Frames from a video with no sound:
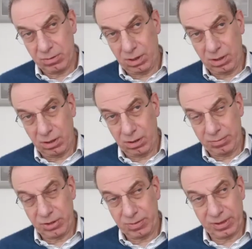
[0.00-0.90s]

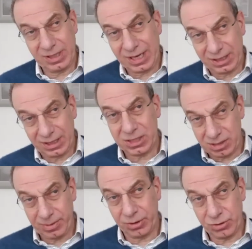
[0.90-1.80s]
ibrutinib are likely to
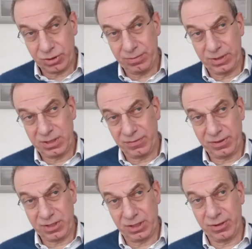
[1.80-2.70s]
still be on treatment if they
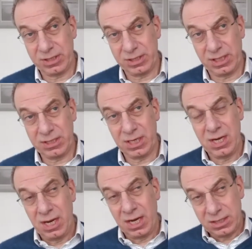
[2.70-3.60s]
tolerated it.
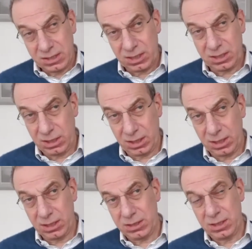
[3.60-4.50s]
At 6
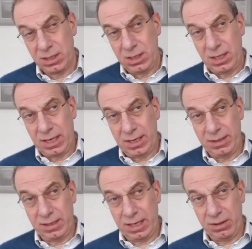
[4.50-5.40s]
years,
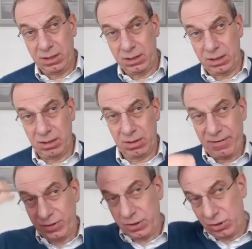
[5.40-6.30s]
they'll
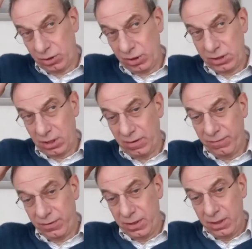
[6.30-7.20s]
have the choice
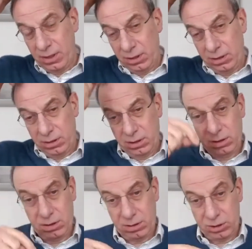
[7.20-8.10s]
of
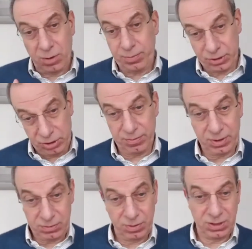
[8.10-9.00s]
stopping
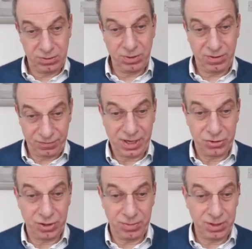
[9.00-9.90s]
treatment, which is what the flare
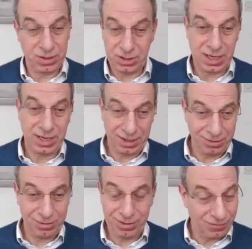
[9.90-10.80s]
treatment, and
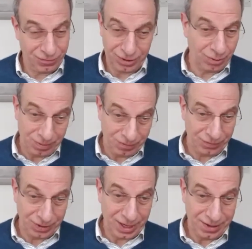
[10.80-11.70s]
staying in follow-up in
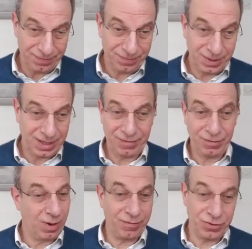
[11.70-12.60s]
flare and having
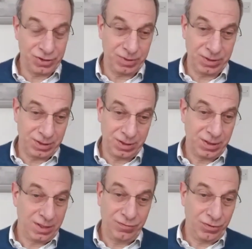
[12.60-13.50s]
whatever treatment
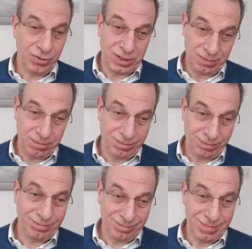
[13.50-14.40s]
in the future they
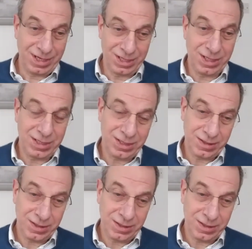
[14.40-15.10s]
may need.